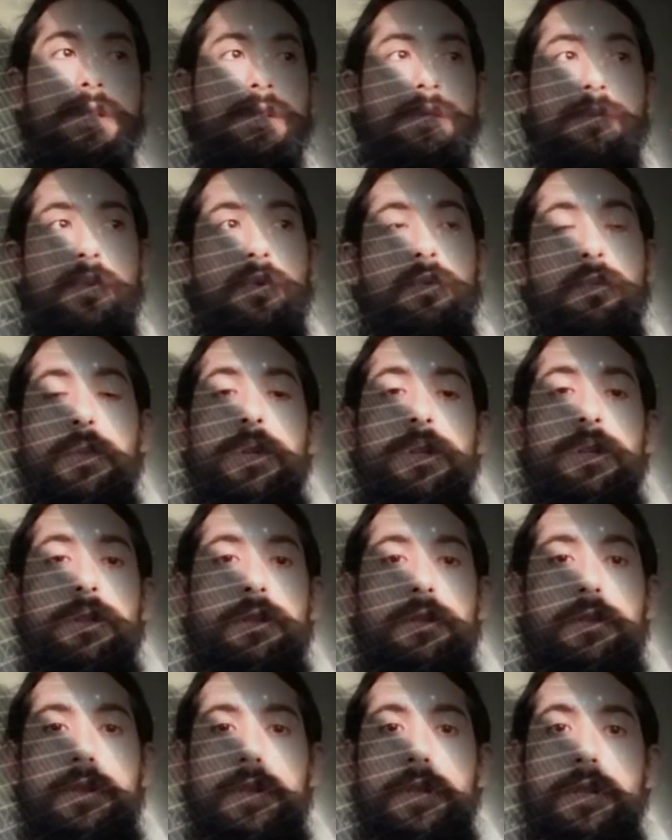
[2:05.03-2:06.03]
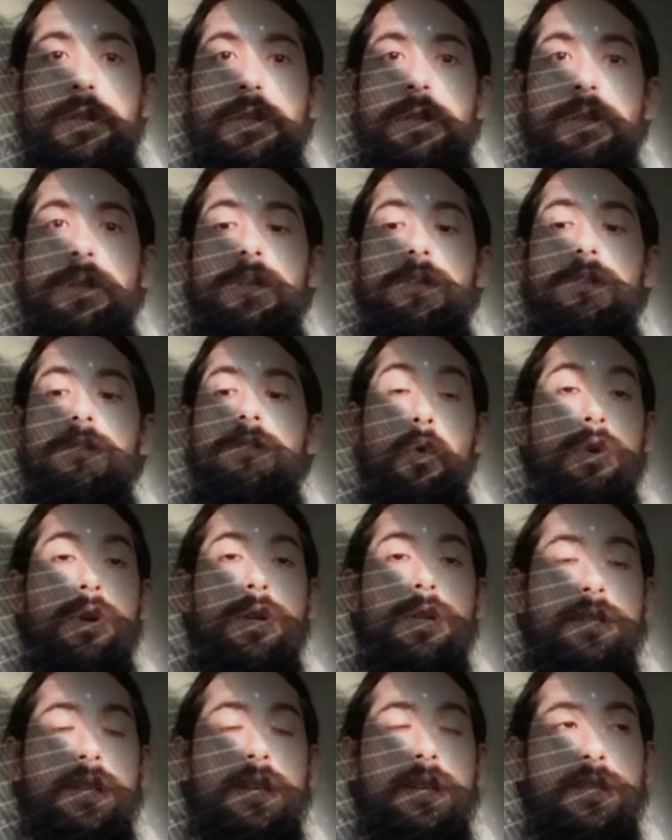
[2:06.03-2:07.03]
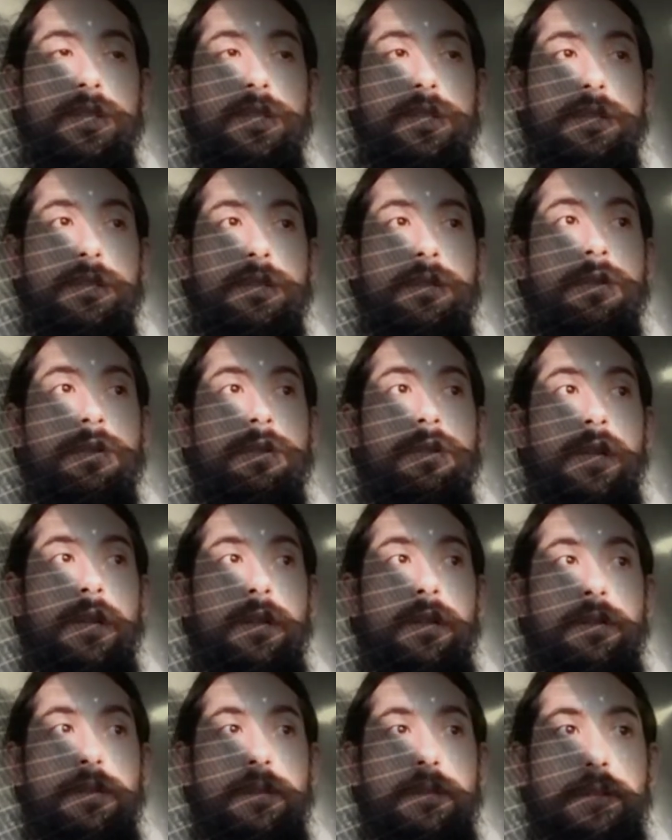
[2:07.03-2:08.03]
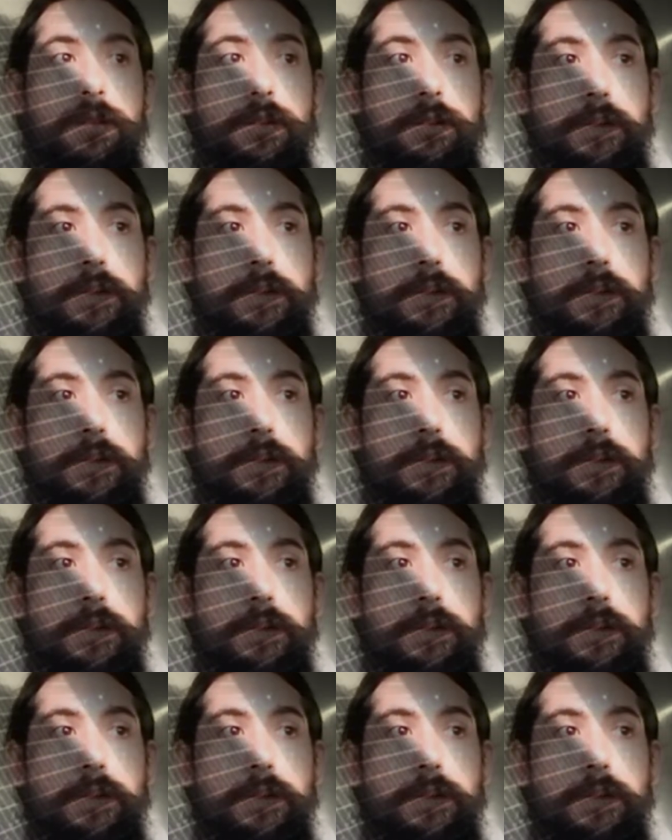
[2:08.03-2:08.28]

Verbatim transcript: doesn't permit the orientation to,